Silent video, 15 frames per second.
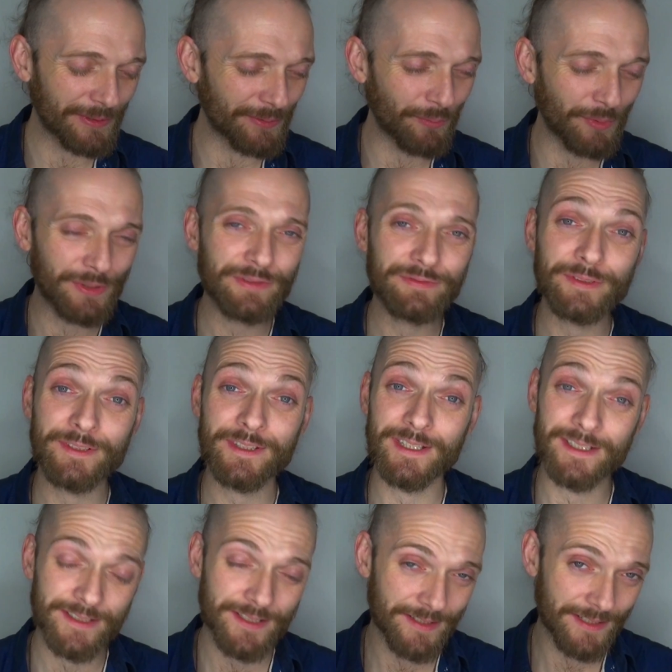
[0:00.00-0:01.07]
wonderful
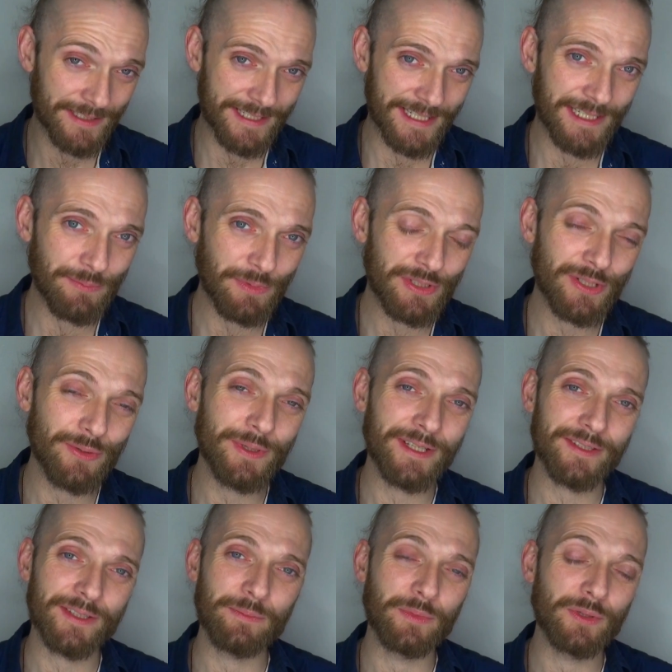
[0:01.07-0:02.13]
things that the team are doing
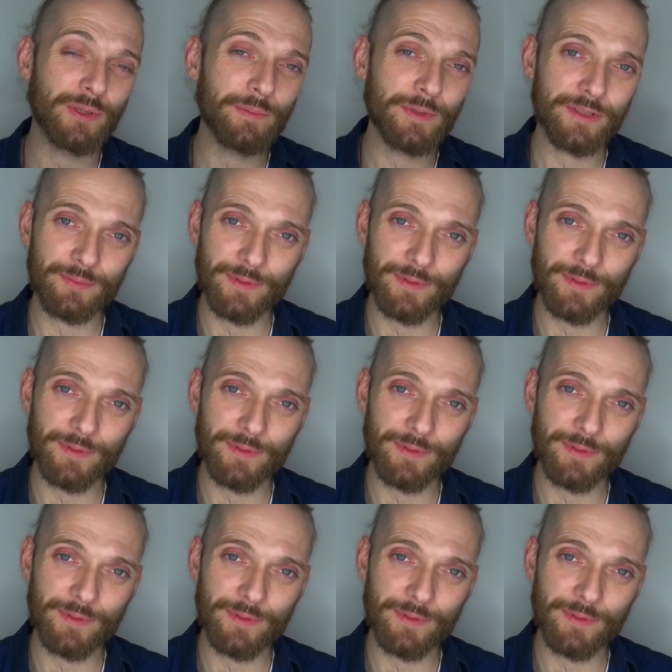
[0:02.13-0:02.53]
at the moment,